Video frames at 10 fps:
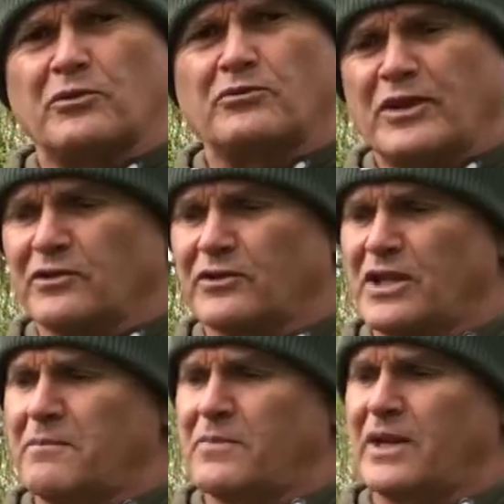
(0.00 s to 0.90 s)
real
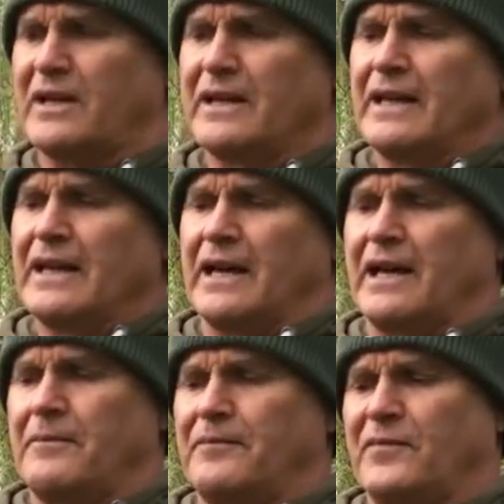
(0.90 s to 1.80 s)
timber
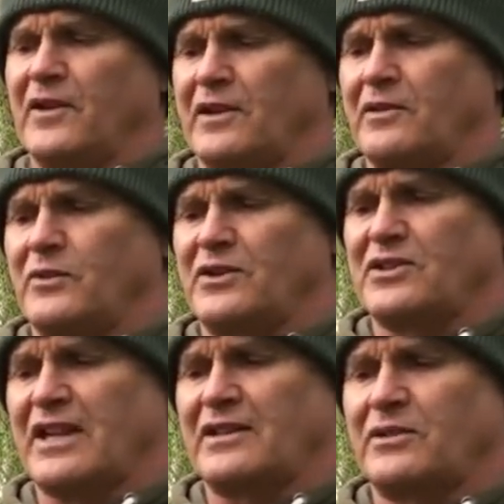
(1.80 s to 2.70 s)
that can
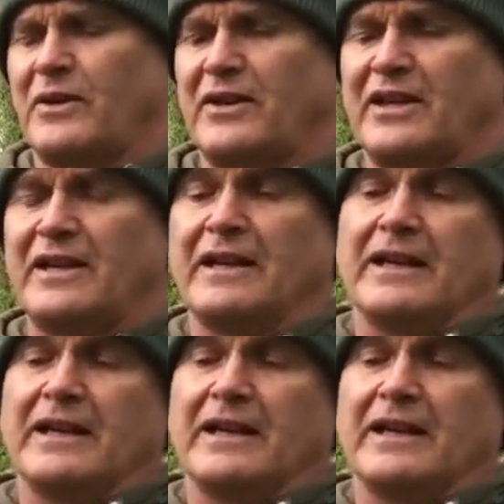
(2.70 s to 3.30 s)
withstand the weather.